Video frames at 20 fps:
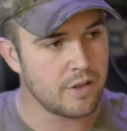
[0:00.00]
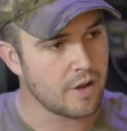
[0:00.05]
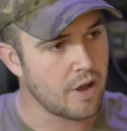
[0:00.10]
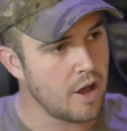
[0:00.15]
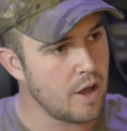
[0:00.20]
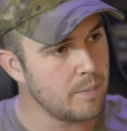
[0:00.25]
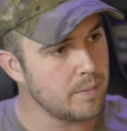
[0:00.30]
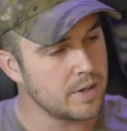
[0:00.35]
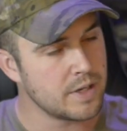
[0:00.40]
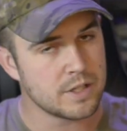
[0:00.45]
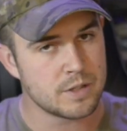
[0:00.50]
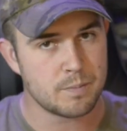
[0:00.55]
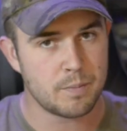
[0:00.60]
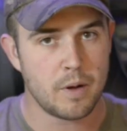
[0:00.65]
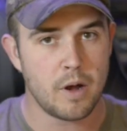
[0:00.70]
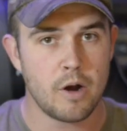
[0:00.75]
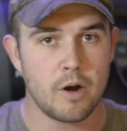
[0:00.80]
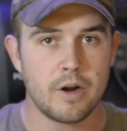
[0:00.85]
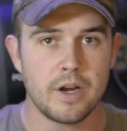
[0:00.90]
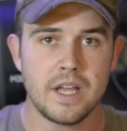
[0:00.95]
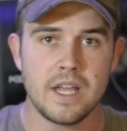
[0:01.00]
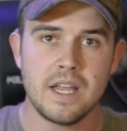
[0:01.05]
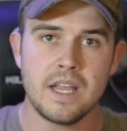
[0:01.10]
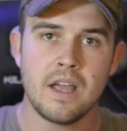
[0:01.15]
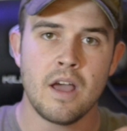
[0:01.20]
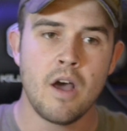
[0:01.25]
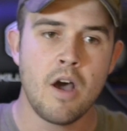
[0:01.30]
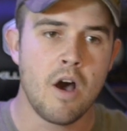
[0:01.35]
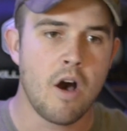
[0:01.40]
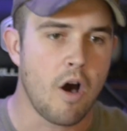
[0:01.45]
the Communist
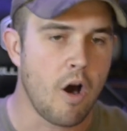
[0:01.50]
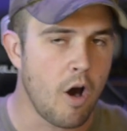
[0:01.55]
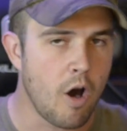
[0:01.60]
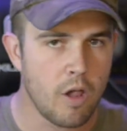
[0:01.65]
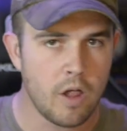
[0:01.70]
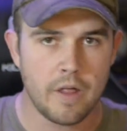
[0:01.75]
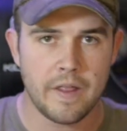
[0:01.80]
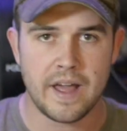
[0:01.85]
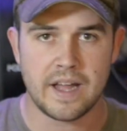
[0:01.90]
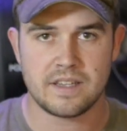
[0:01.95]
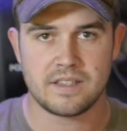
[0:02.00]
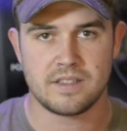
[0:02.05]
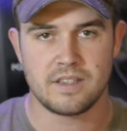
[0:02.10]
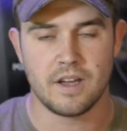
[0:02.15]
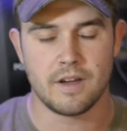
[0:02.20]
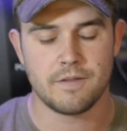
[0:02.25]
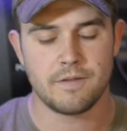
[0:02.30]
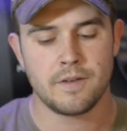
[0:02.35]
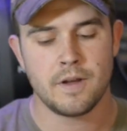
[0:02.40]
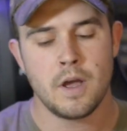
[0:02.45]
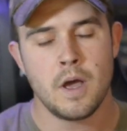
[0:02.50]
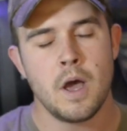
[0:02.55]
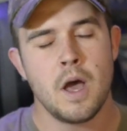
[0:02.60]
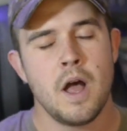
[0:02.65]
Party, all of that stuff.